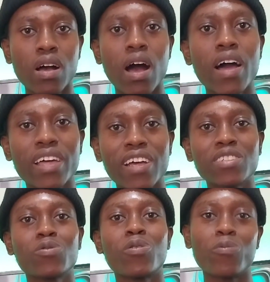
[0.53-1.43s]
Hi
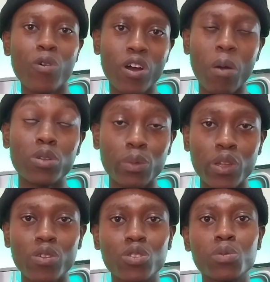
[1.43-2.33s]
guys, and welcome to my
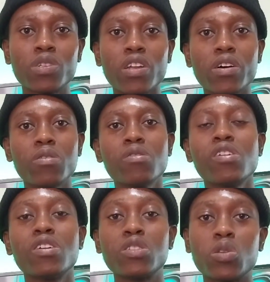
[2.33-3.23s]
YouTube channel.
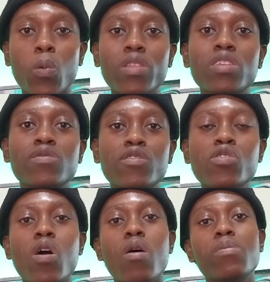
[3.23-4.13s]
So in this
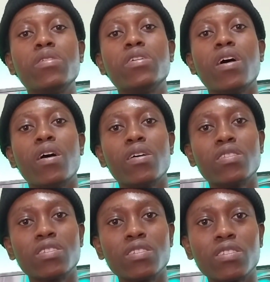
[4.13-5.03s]
video I'll be
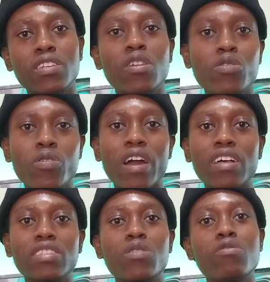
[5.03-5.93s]
telling you
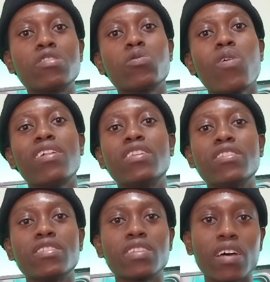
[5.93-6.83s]
guys the reason why I
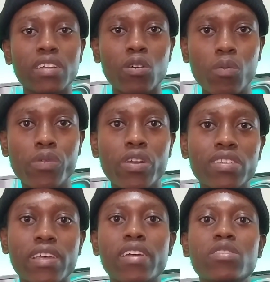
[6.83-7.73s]
didn't study computer
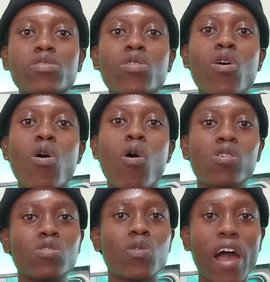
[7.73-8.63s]
science
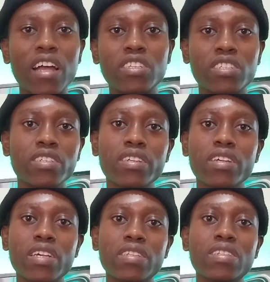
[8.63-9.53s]
or do IT
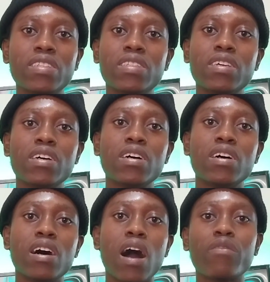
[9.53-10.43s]
in
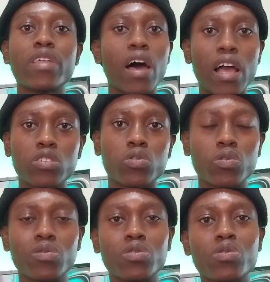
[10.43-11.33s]
after high
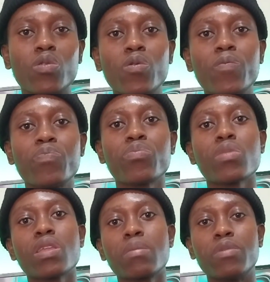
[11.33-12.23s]
school. So
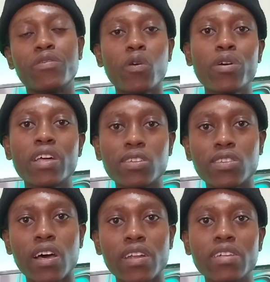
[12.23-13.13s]
before we get
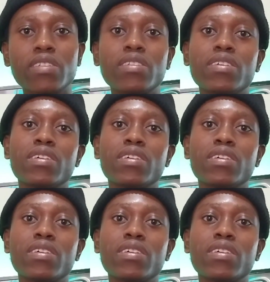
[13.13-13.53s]
started,